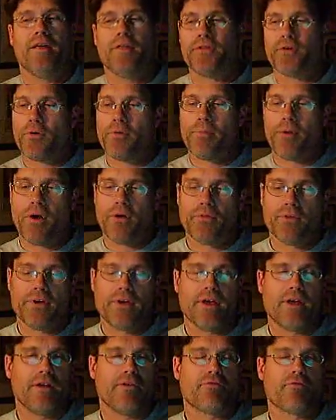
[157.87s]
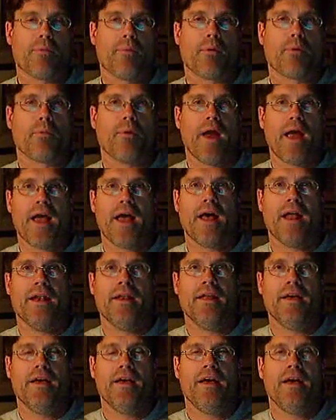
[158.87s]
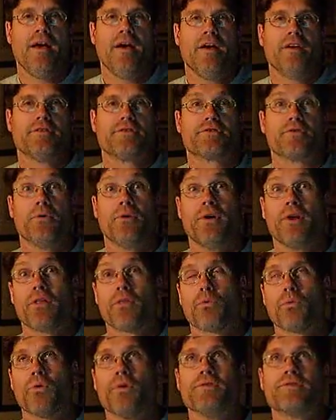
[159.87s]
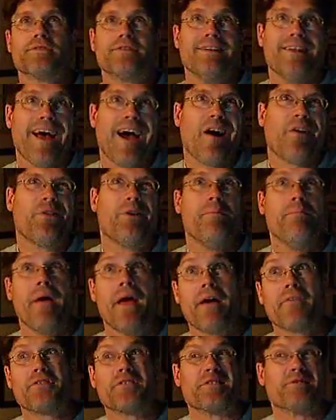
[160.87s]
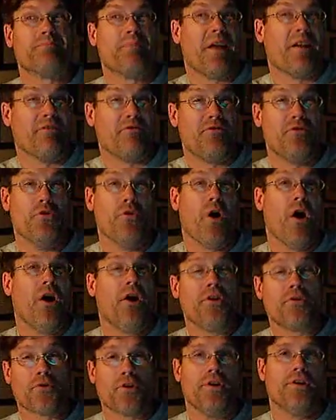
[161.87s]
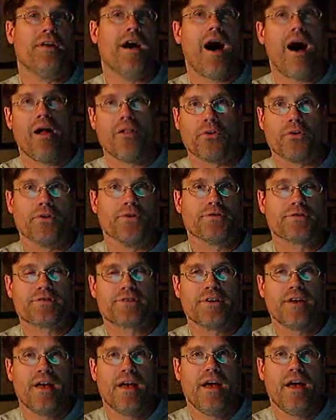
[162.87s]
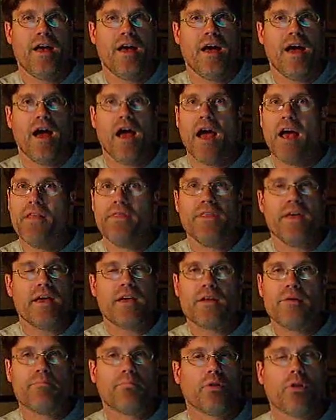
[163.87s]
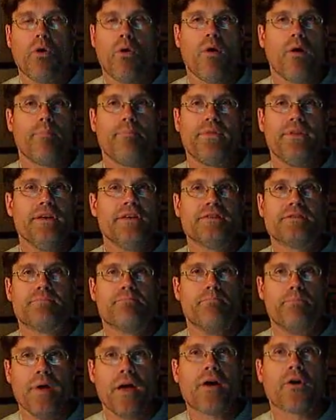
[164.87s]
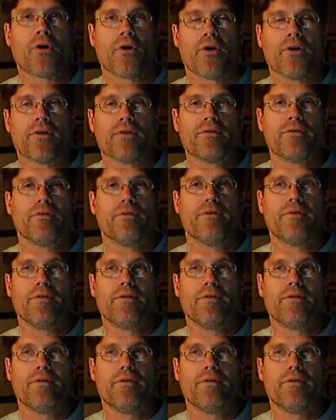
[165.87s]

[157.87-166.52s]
that they're apparently getting from Iran. So in other words, now they may have to spend a few hundred dollars and they can blow up these bigger